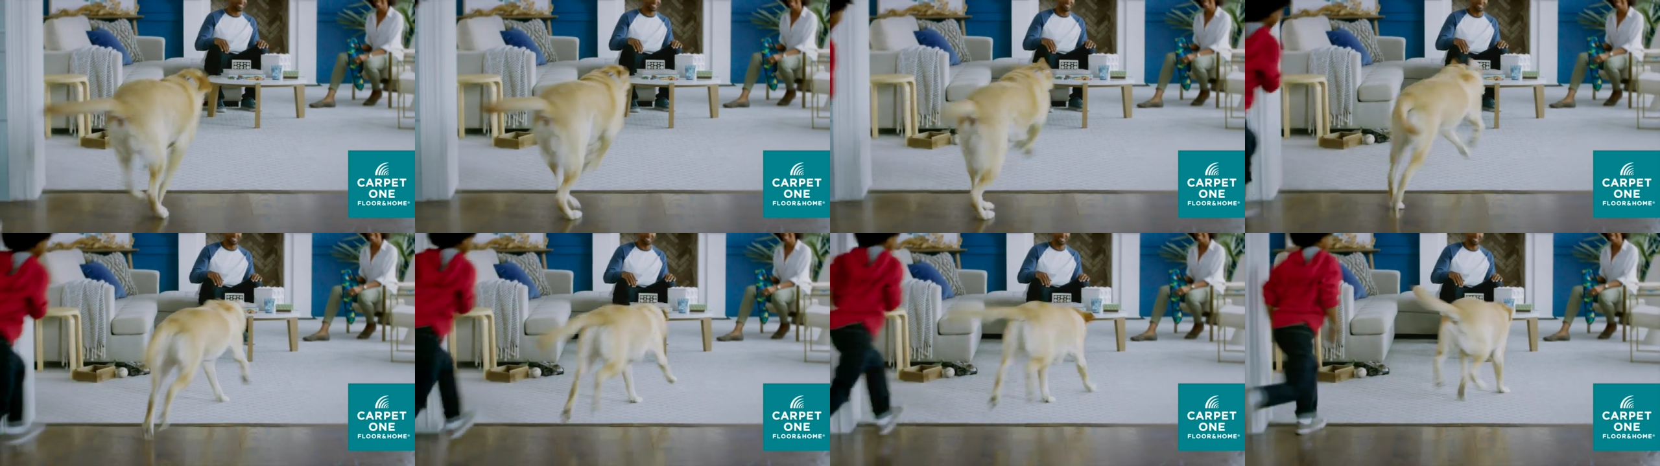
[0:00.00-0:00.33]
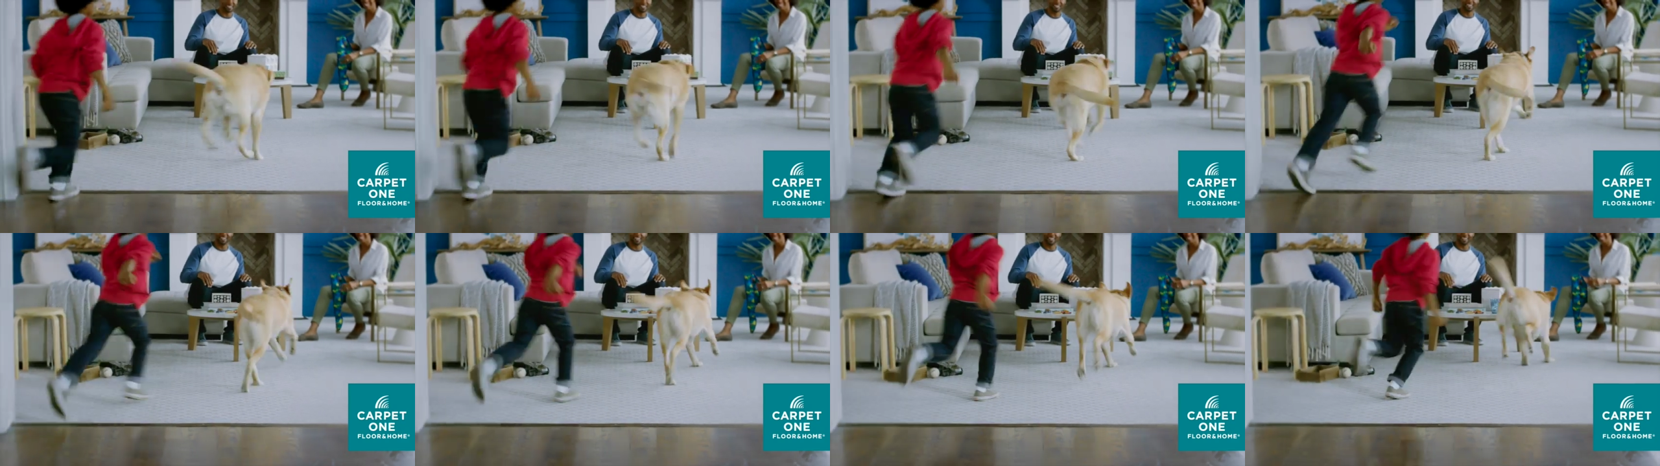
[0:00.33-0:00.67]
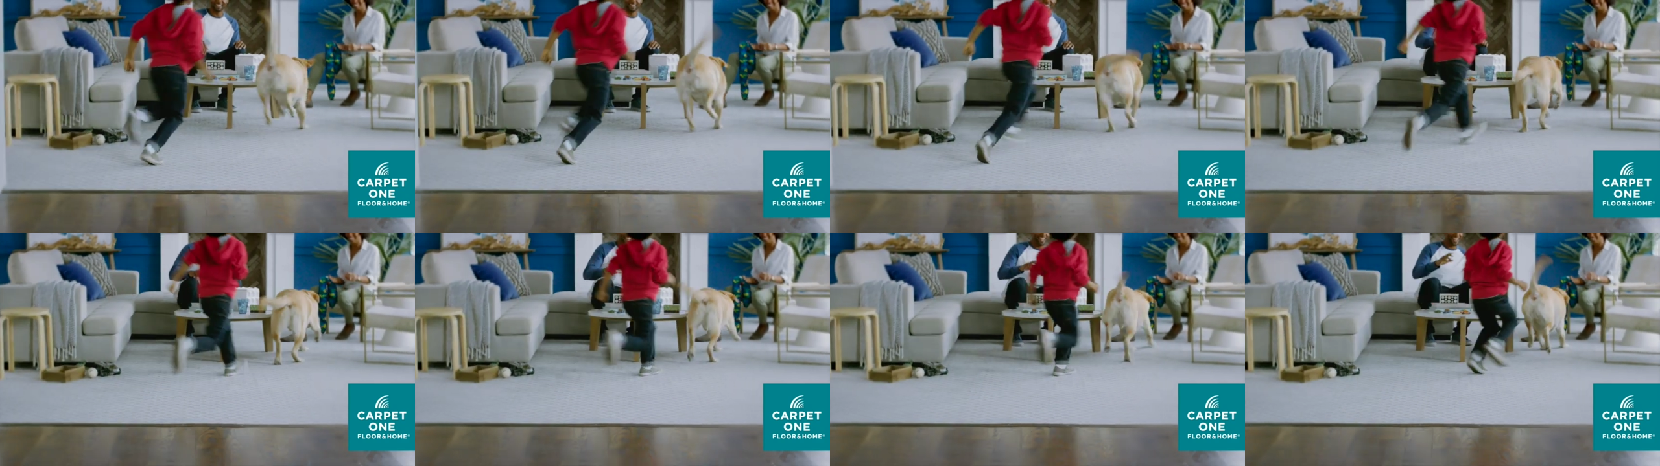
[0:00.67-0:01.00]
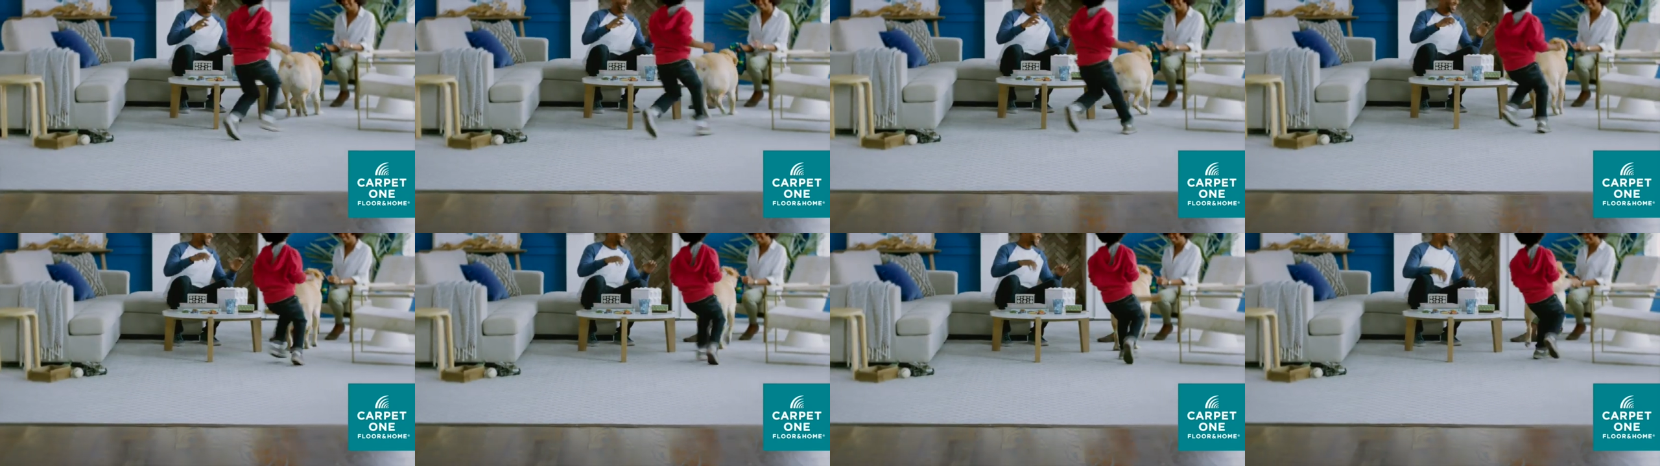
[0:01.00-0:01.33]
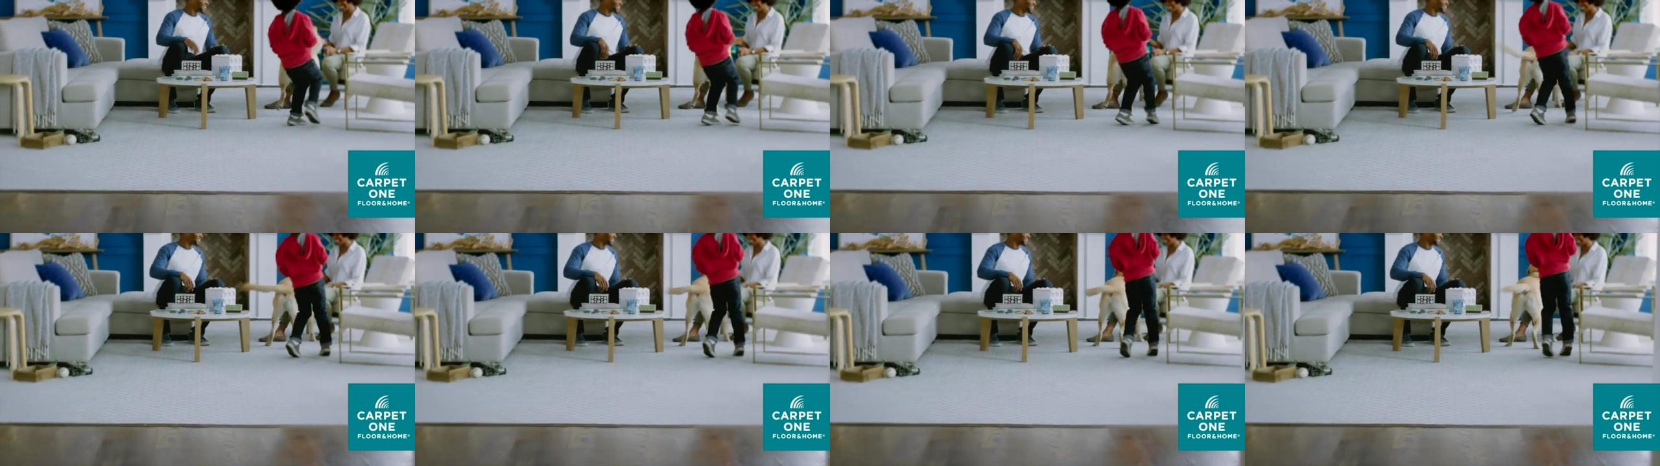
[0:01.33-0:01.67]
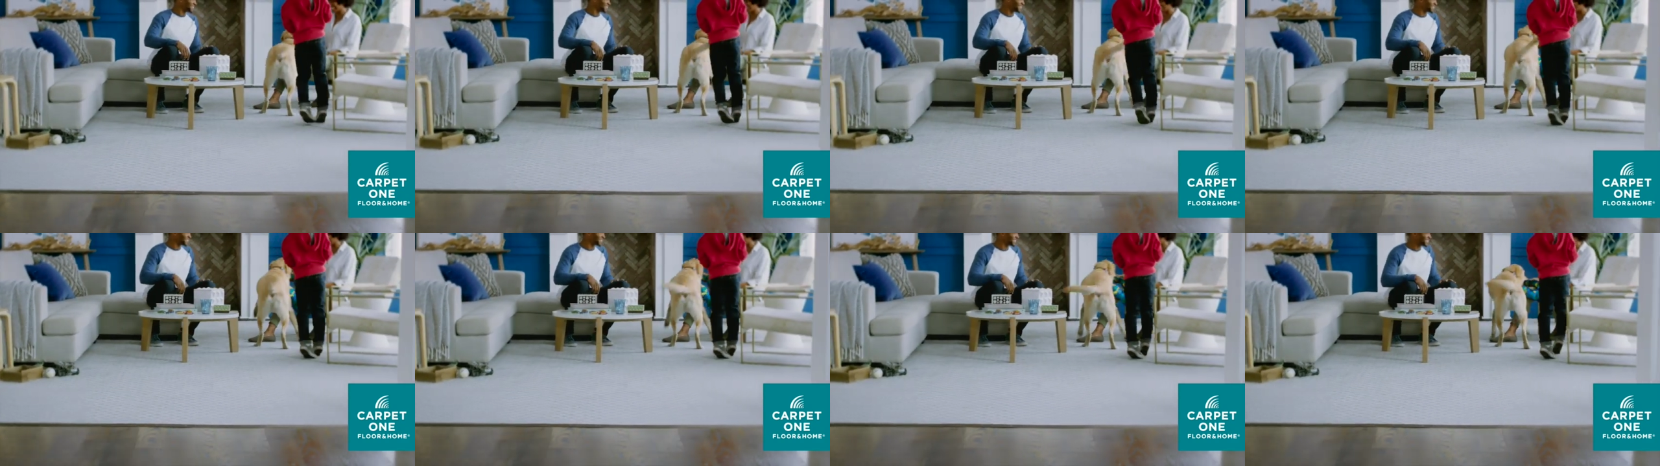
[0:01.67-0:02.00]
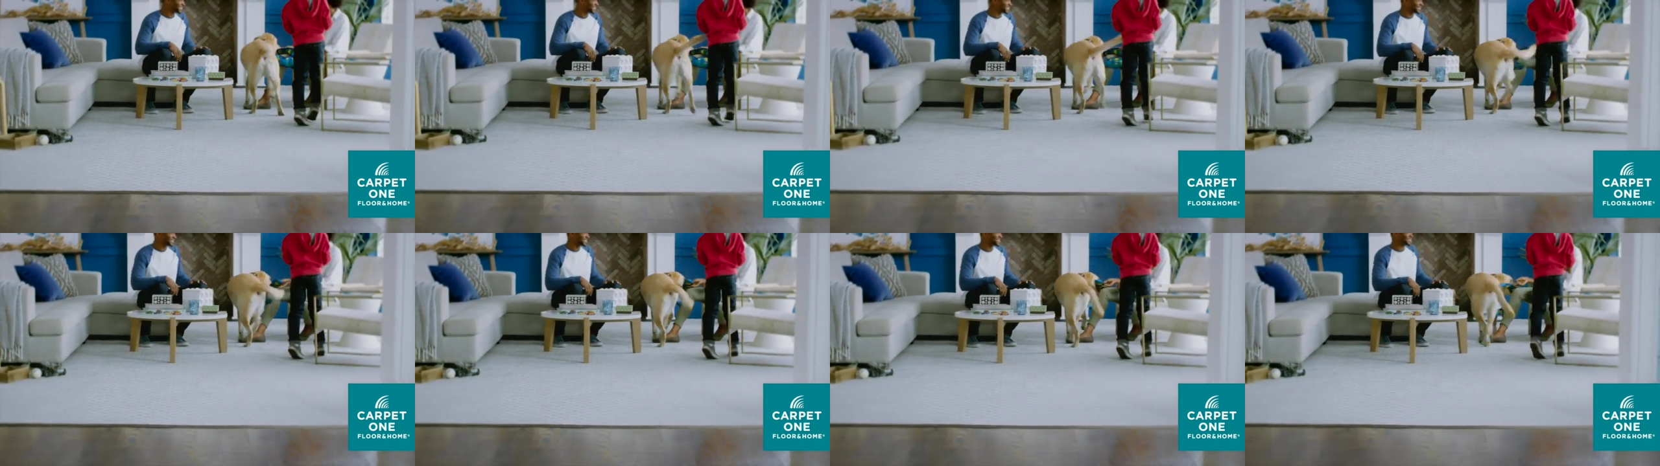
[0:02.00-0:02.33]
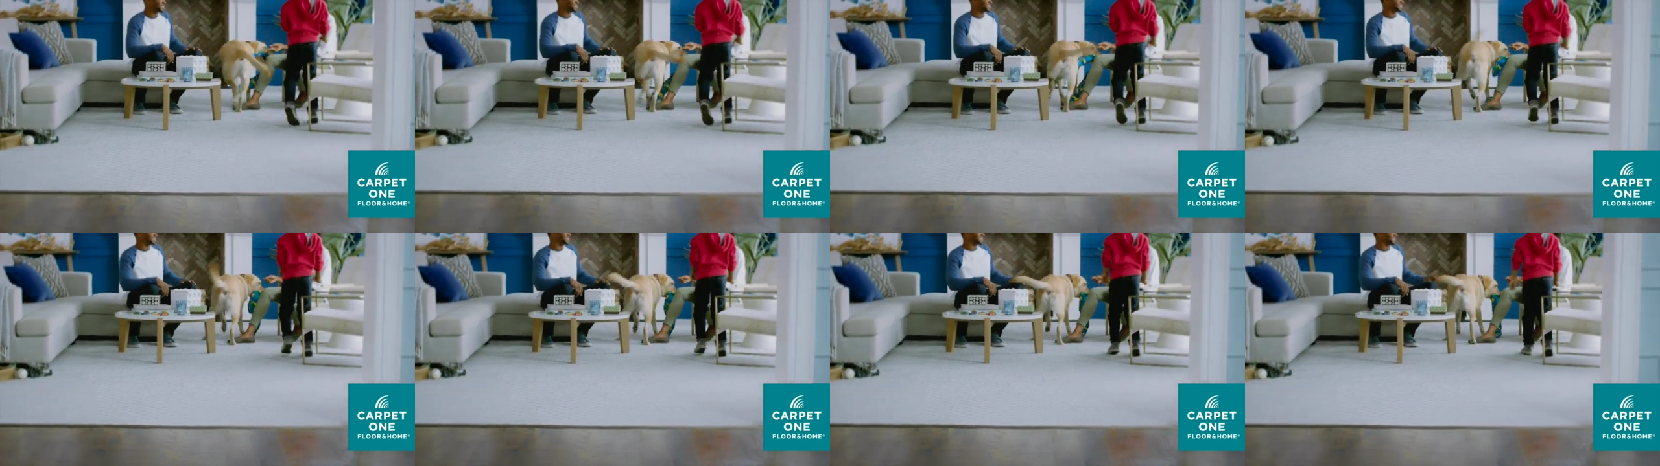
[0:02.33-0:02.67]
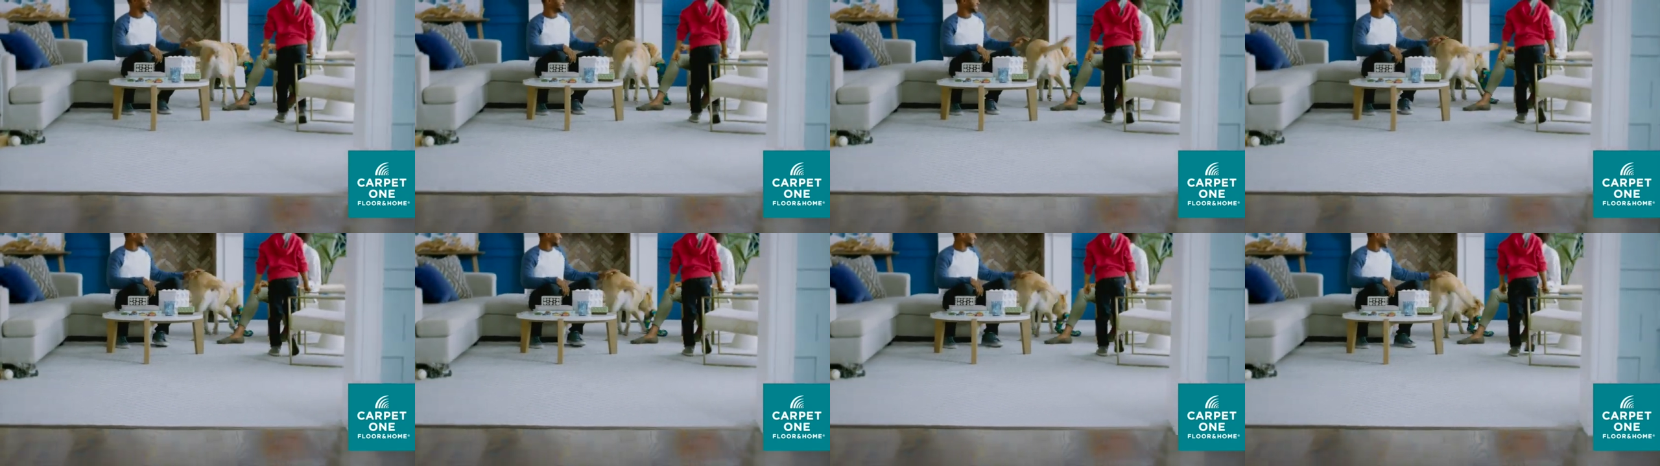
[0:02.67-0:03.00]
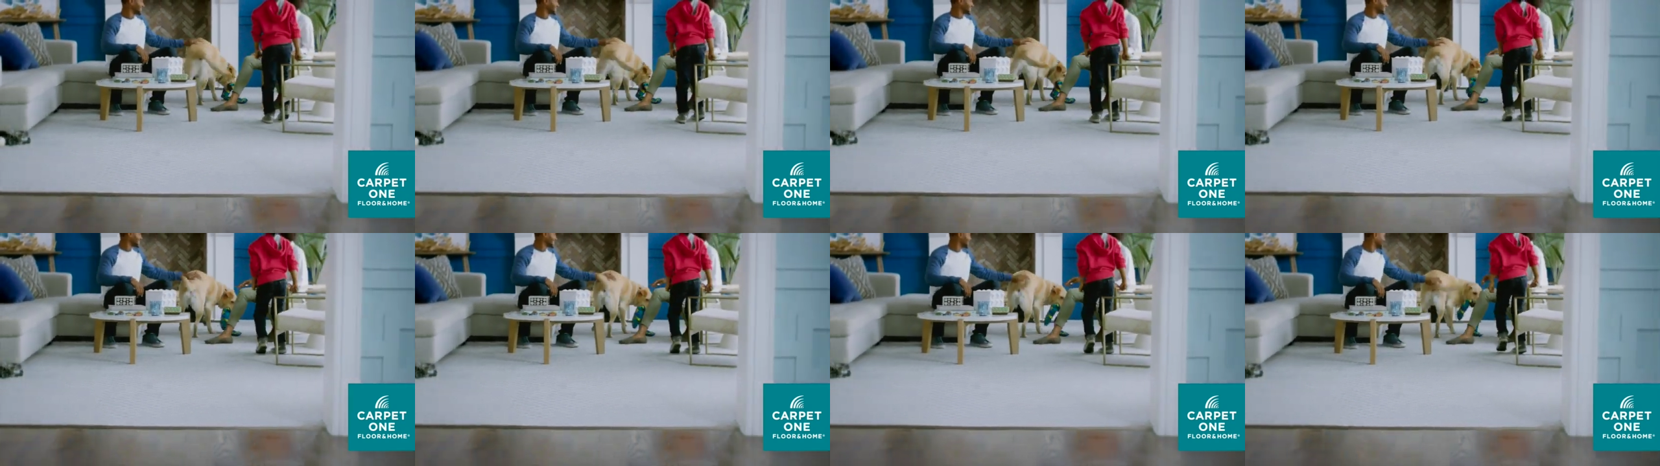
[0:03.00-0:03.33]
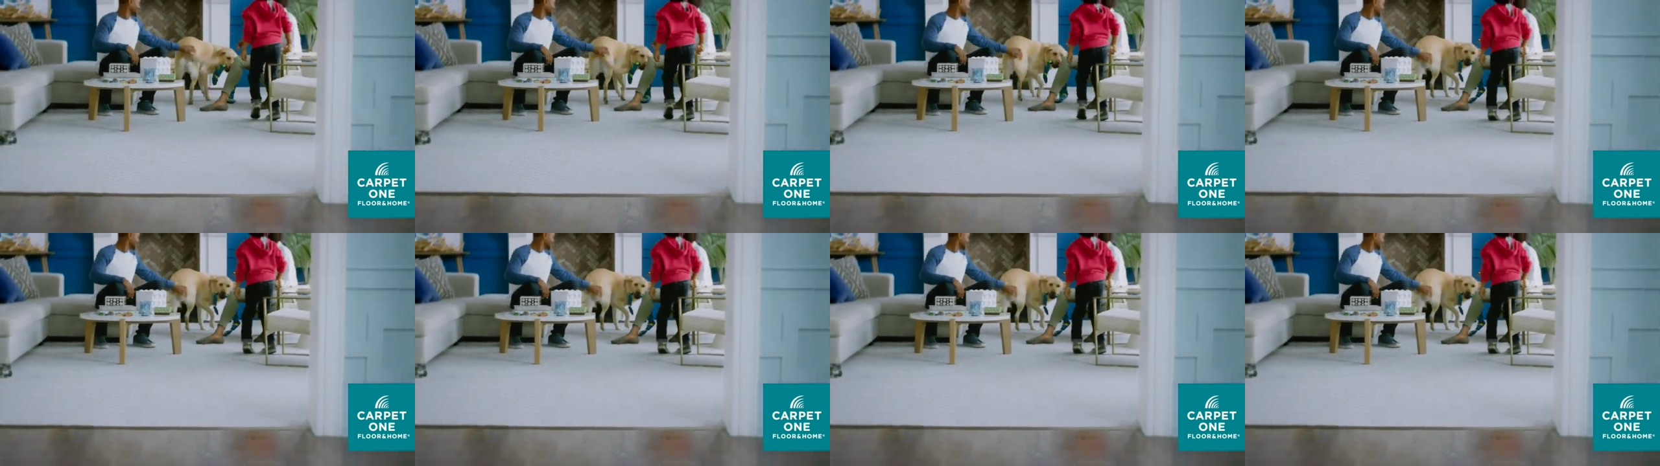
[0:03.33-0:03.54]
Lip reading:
No face is visible, so there are no lips to read.